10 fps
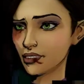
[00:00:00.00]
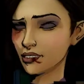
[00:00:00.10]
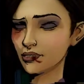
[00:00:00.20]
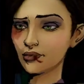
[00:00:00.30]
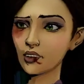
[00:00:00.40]

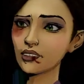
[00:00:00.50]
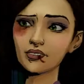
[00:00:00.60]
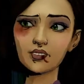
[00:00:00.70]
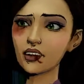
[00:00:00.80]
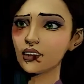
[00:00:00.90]
And I
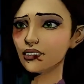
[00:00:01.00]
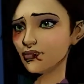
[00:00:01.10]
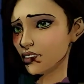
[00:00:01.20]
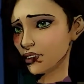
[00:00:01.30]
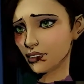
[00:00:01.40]
don't use that
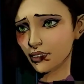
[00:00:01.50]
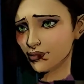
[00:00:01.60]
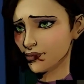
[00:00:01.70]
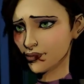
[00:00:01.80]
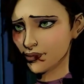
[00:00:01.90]
term
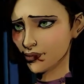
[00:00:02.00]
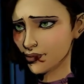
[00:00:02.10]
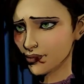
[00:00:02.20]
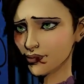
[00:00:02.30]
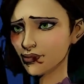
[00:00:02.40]
lightly.
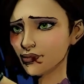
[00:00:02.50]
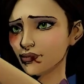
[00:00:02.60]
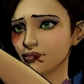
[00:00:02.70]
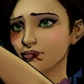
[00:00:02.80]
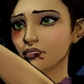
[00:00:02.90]

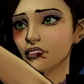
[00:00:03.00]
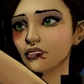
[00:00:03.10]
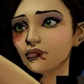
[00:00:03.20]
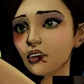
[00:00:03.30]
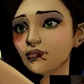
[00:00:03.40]
Some of
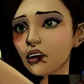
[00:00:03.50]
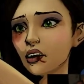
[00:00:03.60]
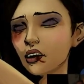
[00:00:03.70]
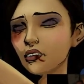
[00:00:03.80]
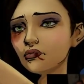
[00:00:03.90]
these are pretty
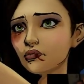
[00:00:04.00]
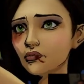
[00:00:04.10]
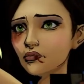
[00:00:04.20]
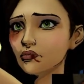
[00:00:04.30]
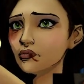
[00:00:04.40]
bad.
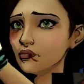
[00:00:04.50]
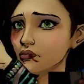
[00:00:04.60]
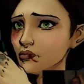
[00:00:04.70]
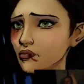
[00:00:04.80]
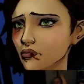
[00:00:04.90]
I clean
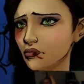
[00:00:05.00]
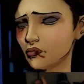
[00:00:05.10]
up okay.